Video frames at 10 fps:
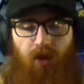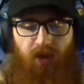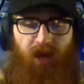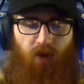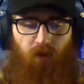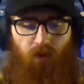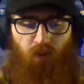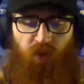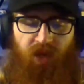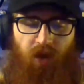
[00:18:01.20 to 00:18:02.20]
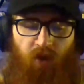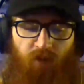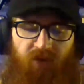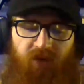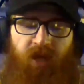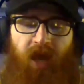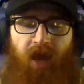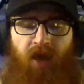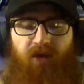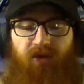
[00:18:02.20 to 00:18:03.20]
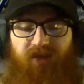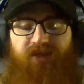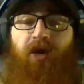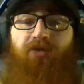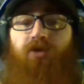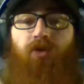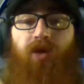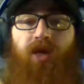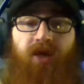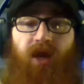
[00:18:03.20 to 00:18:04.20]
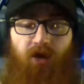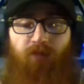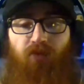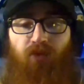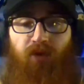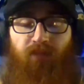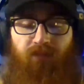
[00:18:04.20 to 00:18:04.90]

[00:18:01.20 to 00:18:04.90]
Now, we open at a South Korean airport,